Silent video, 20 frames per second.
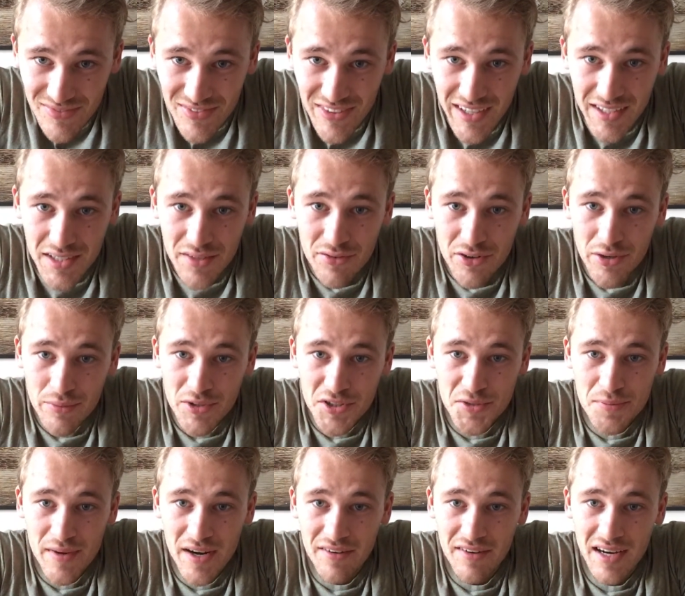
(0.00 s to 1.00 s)
Thank you very much,
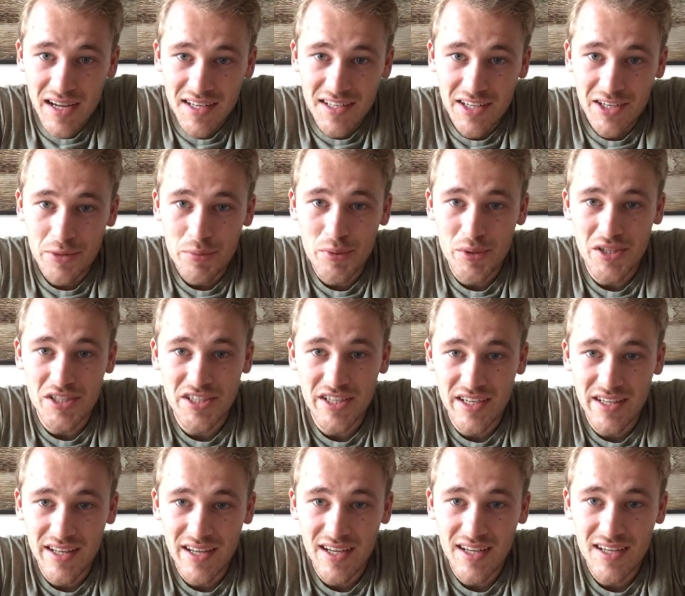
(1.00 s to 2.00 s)
Mary Lando.
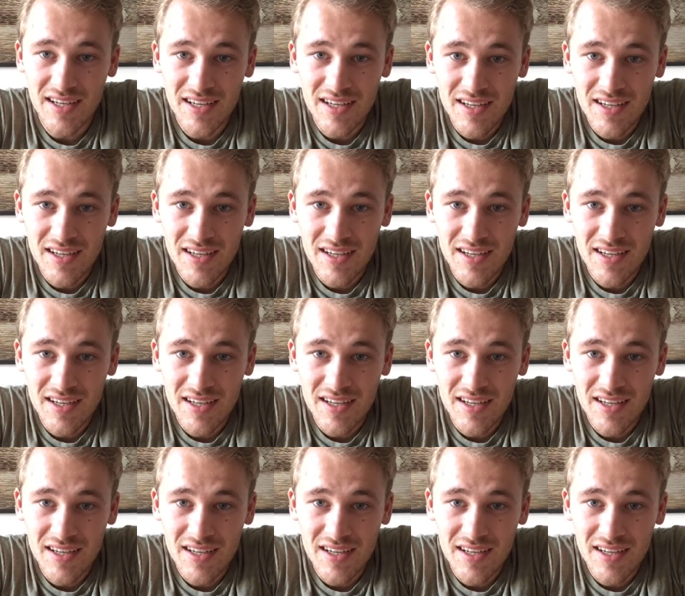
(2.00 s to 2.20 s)
Appreciate that.